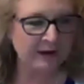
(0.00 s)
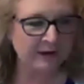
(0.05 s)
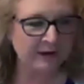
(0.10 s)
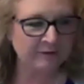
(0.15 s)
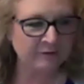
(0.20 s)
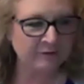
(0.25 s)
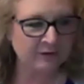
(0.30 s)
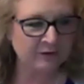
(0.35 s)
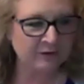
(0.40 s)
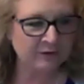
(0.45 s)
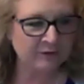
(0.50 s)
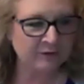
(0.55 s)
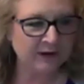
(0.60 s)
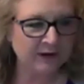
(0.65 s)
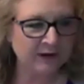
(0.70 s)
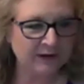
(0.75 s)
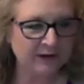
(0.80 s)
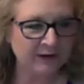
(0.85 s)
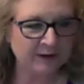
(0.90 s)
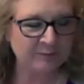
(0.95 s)
love you
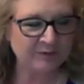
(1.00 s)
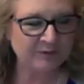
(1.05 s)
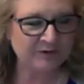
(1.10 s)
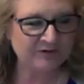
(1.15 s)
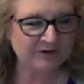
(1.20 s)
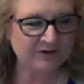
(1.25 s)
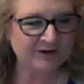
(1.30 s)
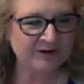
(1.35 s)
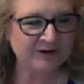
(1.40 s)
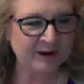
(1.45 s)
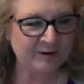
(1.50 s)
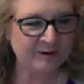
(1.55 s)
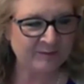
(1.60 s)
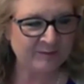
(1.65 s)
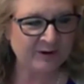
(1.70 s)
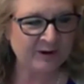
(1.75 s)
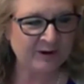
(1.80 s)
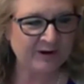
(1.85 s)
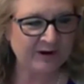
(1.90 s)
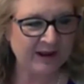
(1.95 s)
and I appreciate you coming
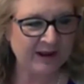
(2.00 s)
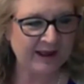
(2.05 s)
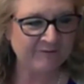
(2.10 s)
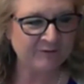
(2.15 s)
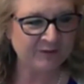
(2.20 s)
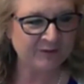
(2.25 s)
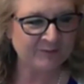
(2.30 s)
on live with